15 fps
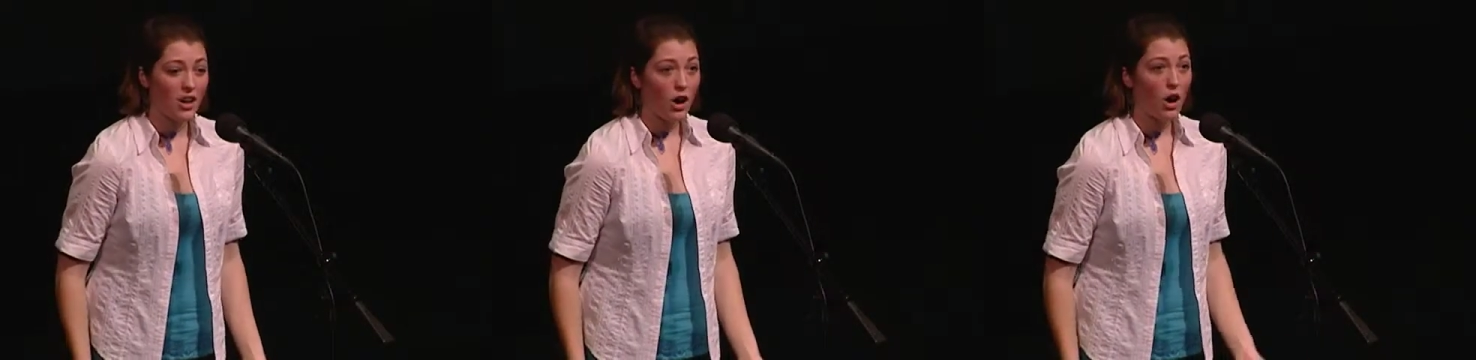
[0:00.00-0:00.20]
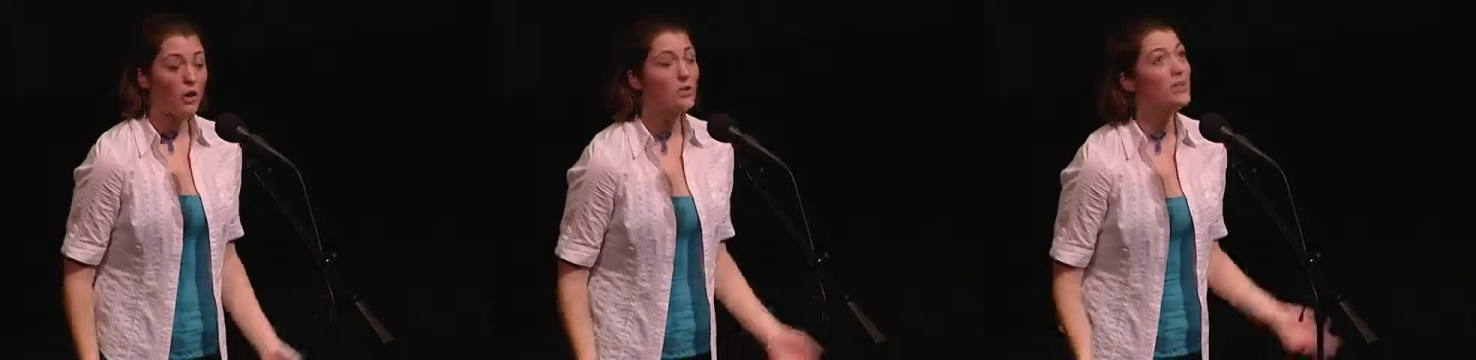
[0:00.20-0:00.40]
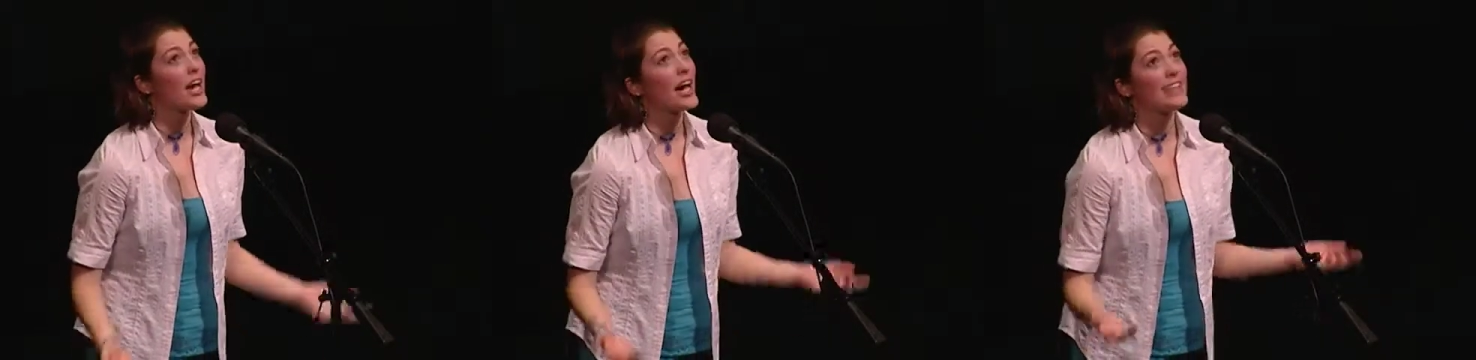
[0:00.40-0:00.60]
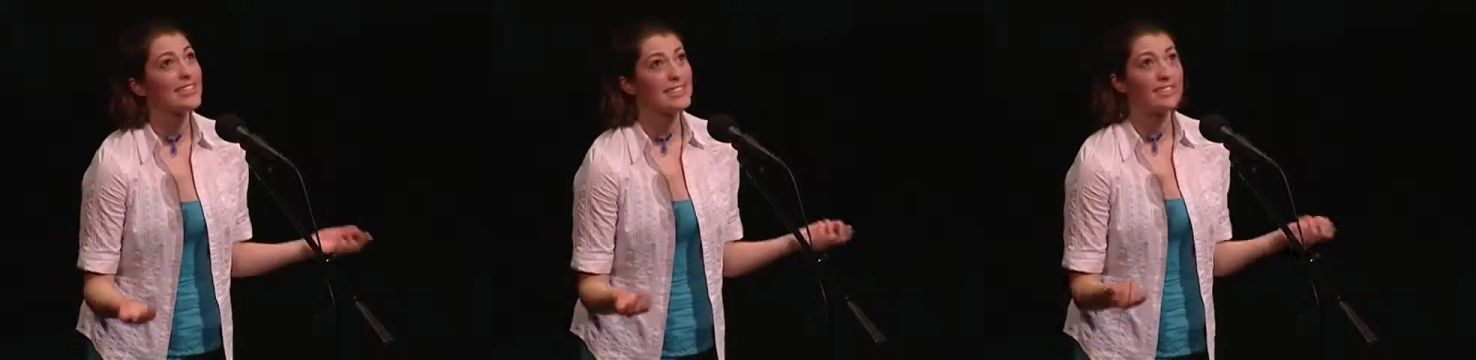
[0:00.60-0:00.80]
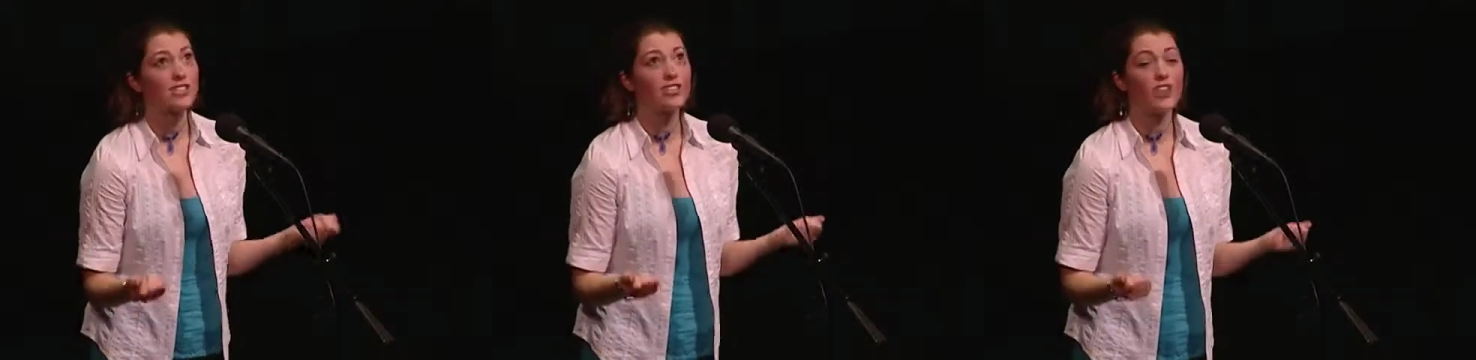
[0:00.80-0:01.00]
O oh,
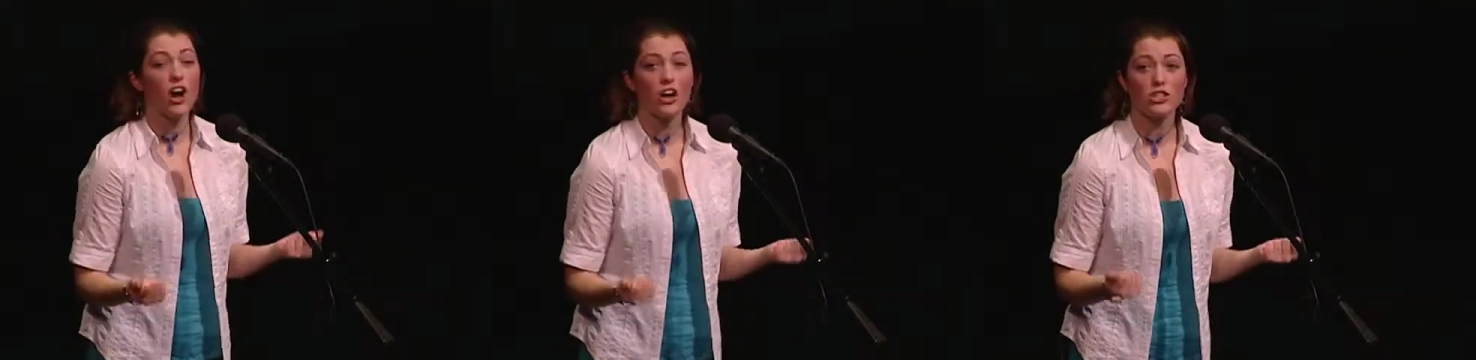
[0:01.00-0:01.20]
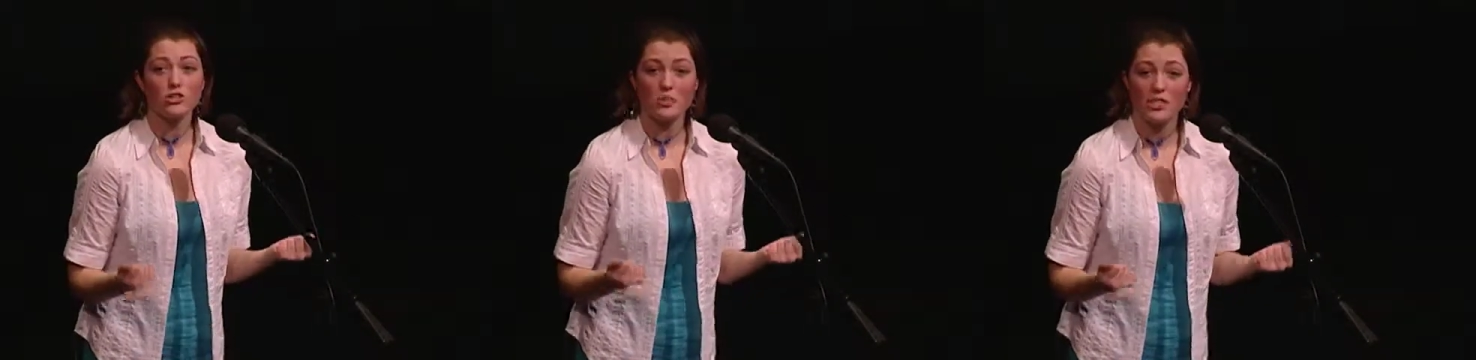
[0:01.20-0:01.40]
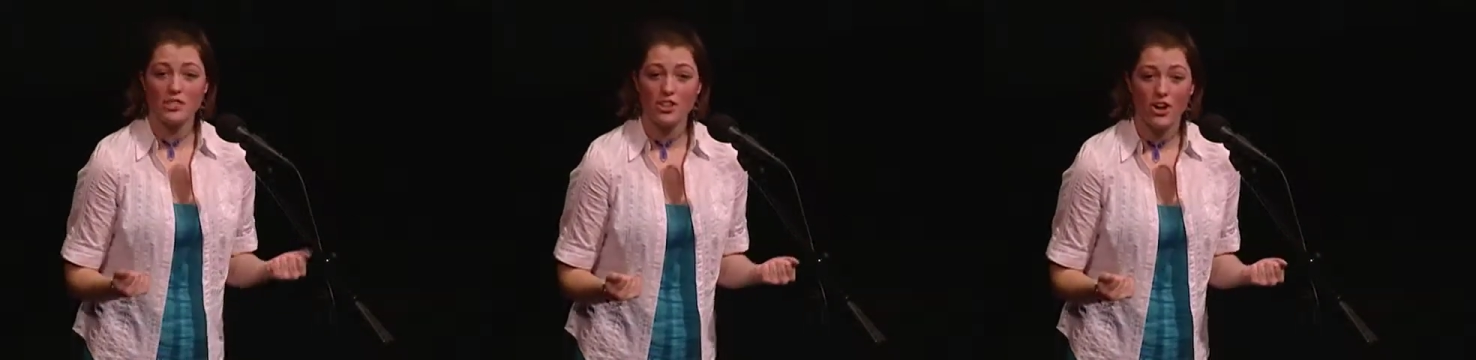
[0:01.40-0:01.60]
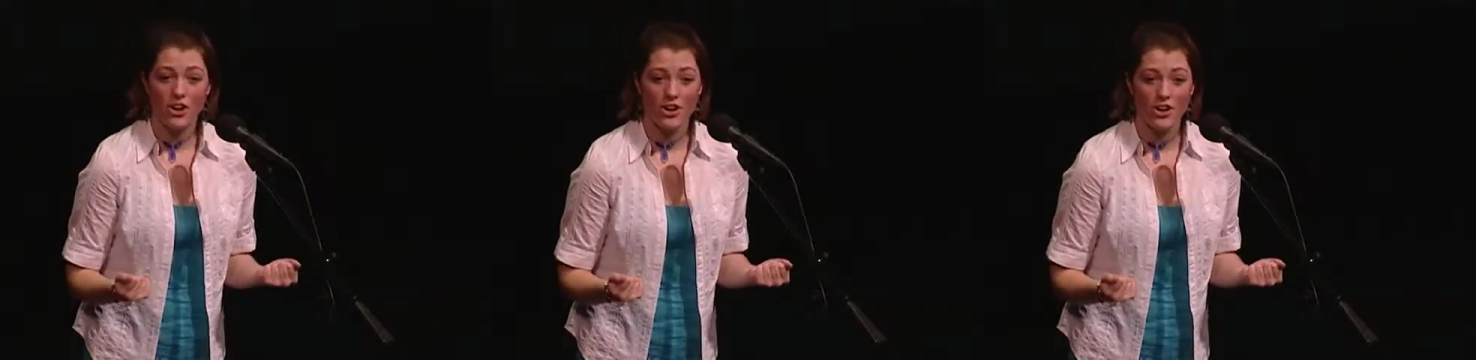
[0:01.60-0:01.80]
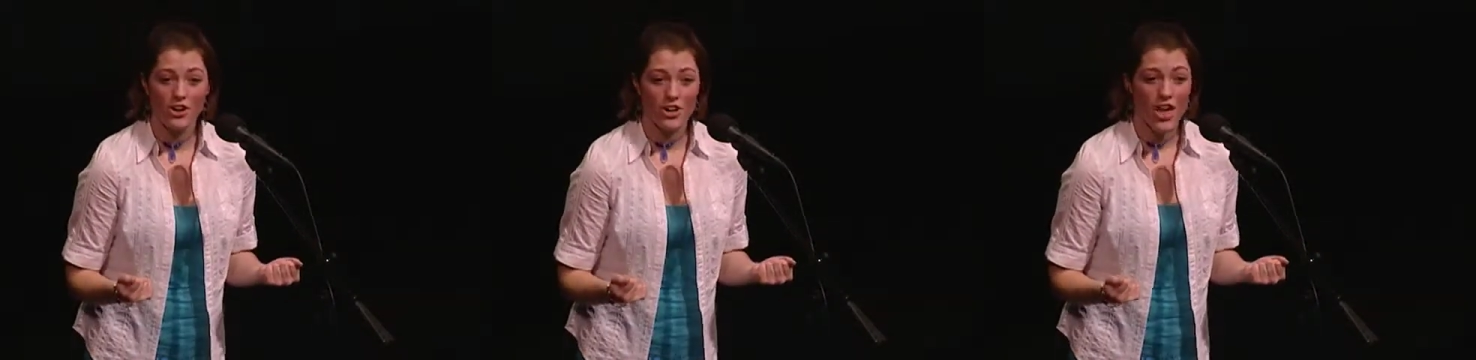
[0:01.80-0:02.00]
night and stars
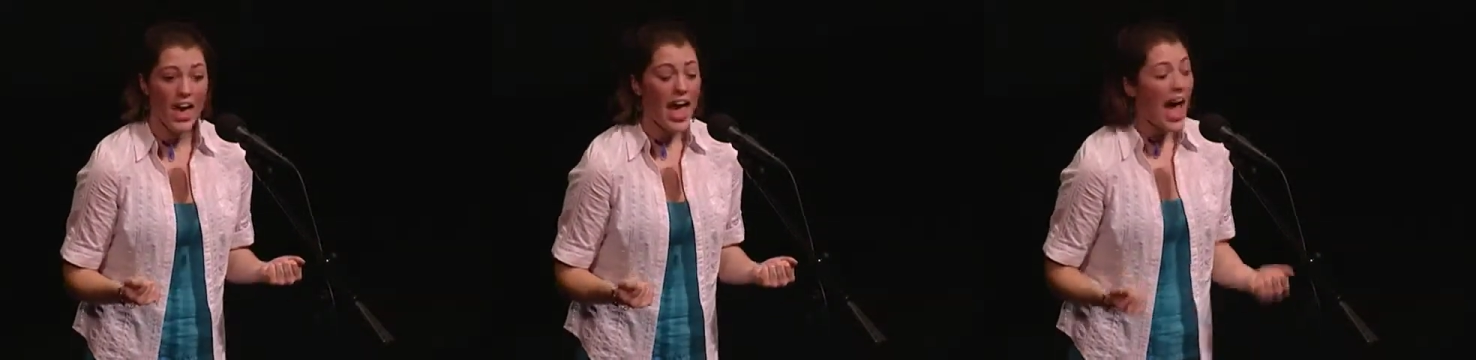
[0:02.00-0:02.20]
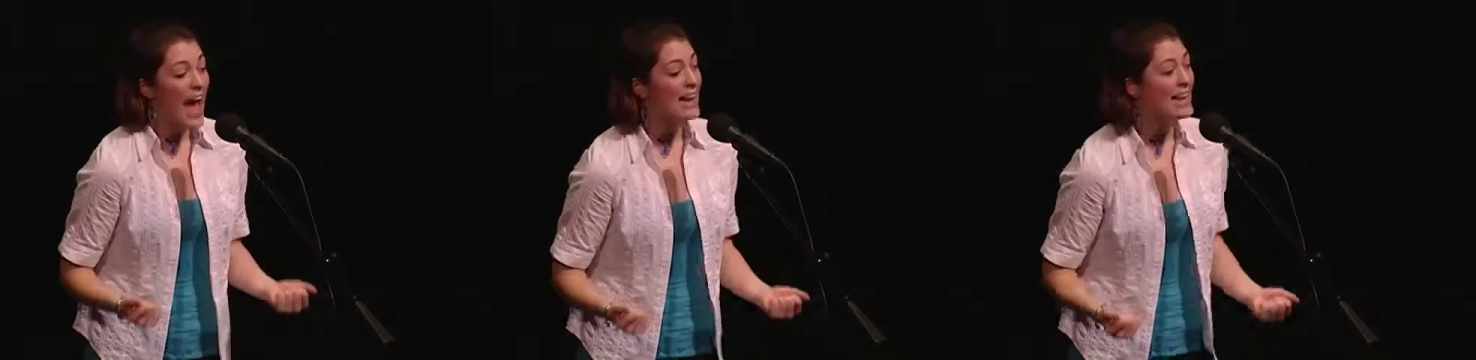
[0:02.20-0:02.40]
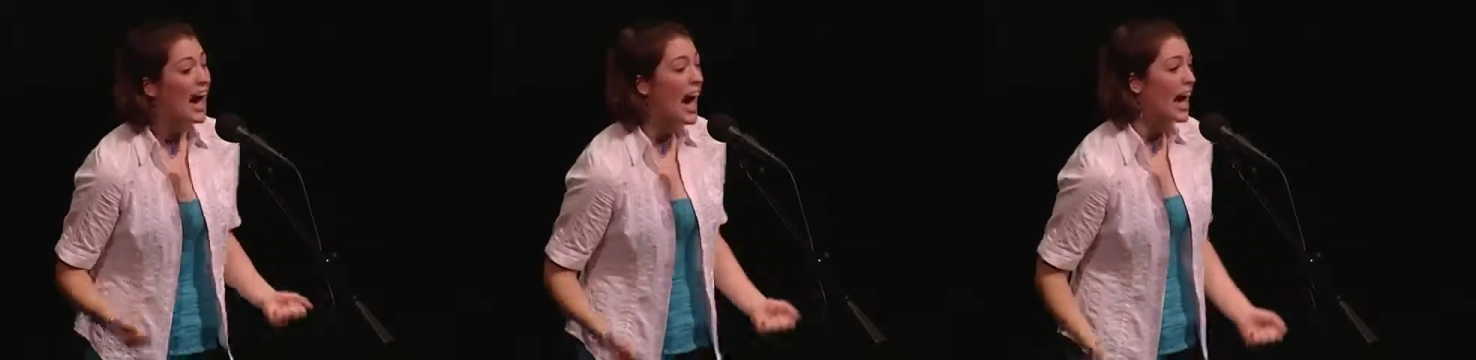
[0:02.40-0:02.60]
return and